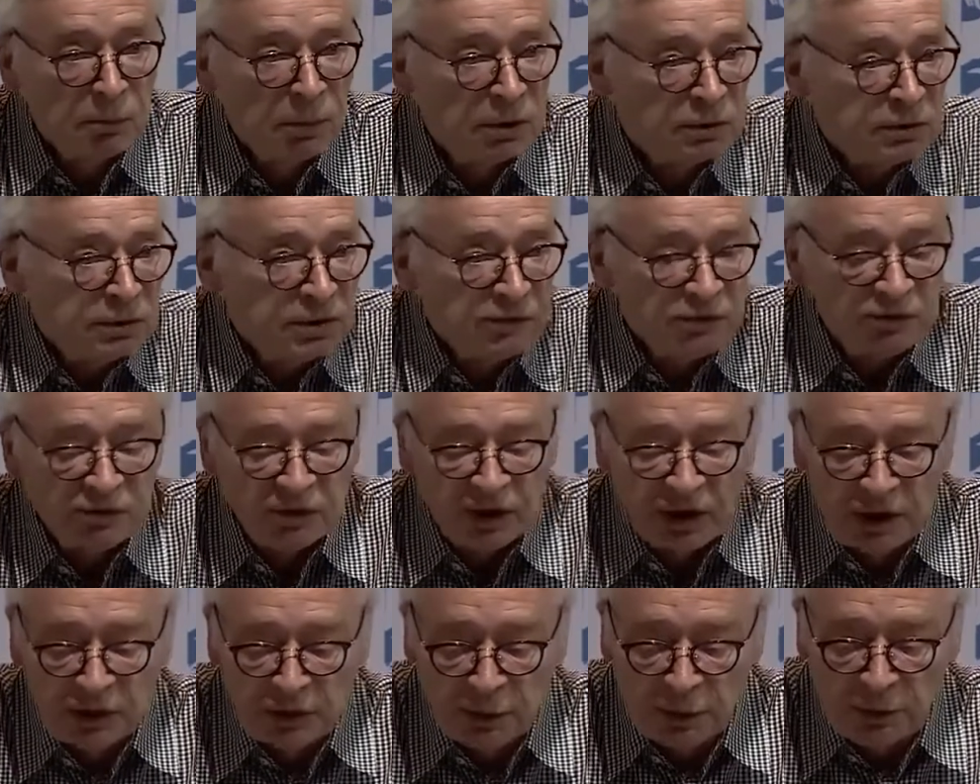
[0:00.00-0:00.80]
But let's
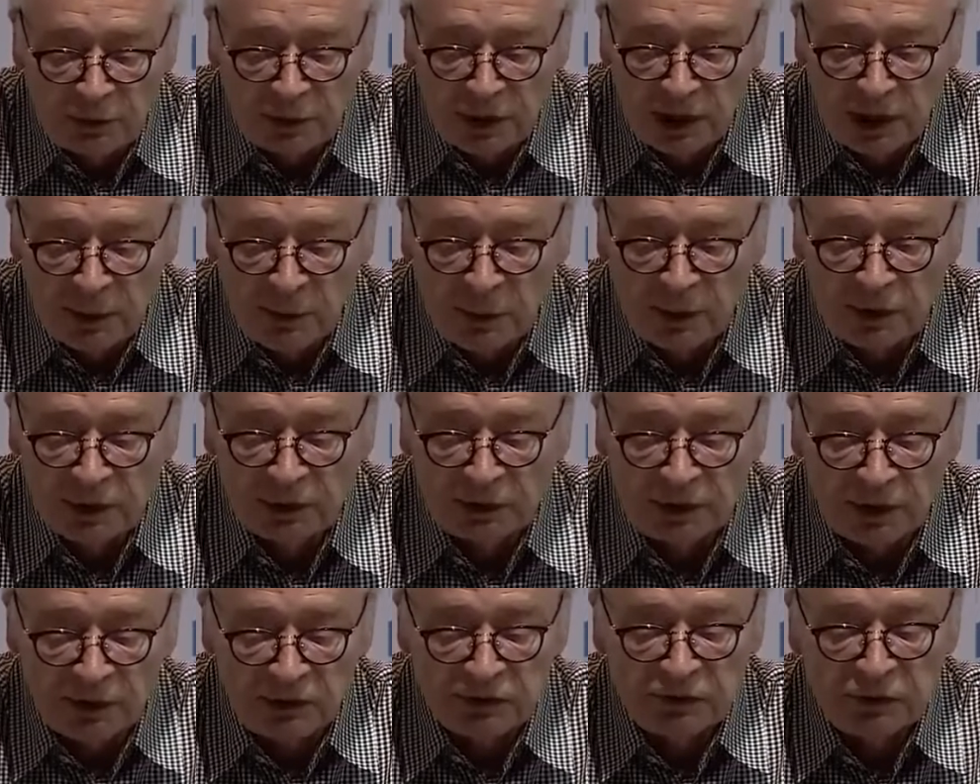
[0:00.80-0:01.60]
say your
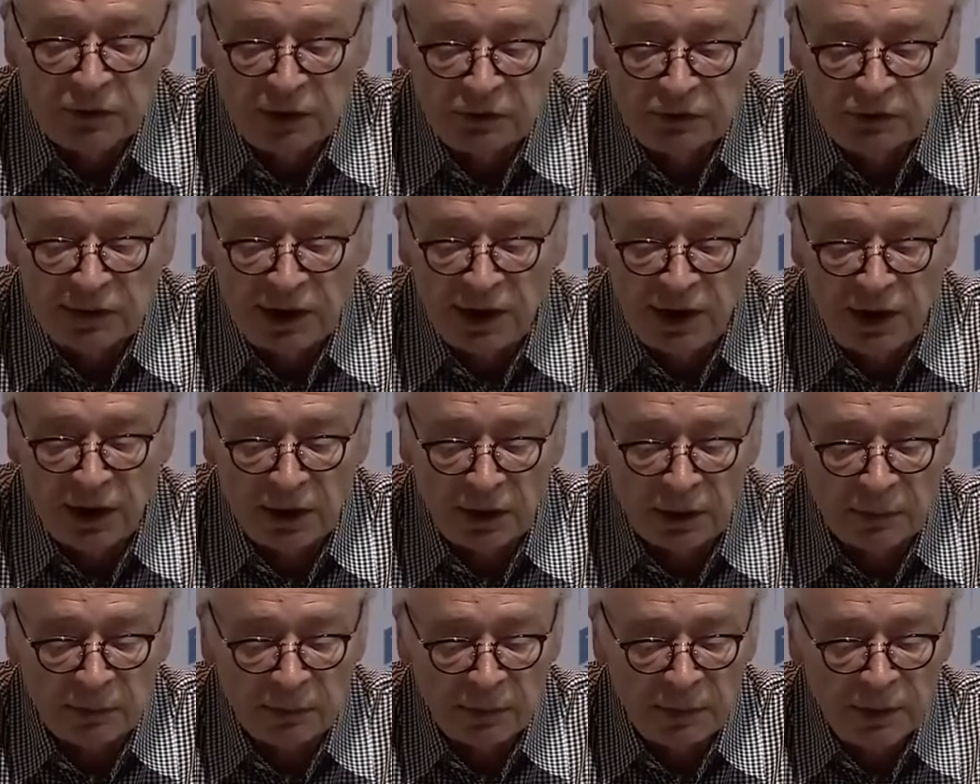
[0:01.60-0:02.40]
neighbor does not
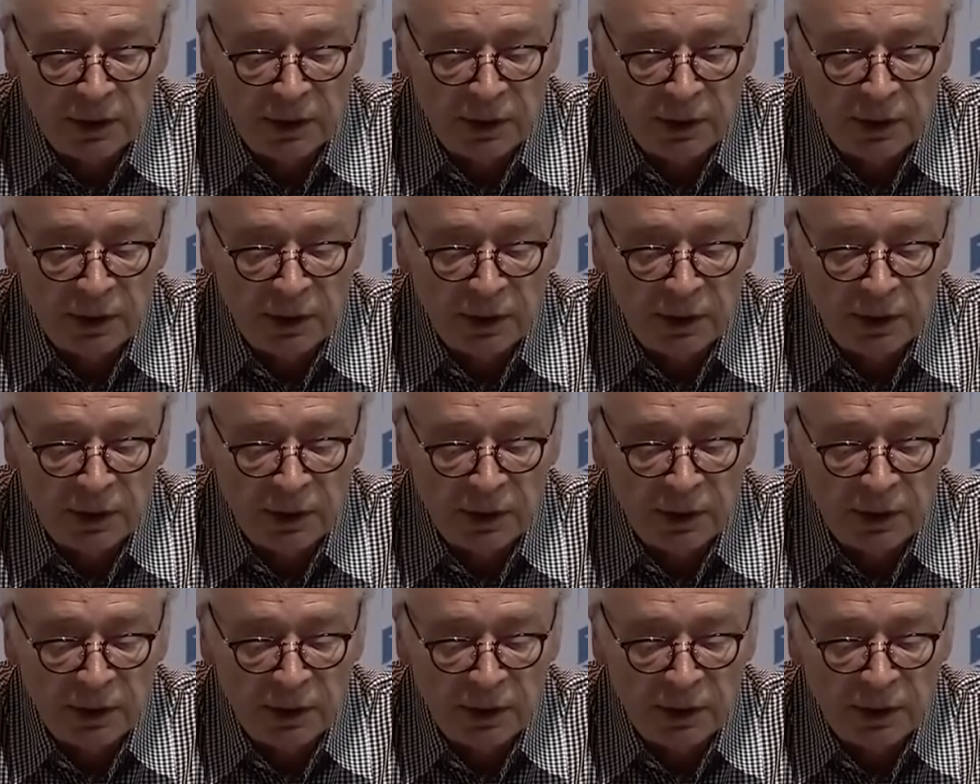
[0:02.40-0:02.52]
care.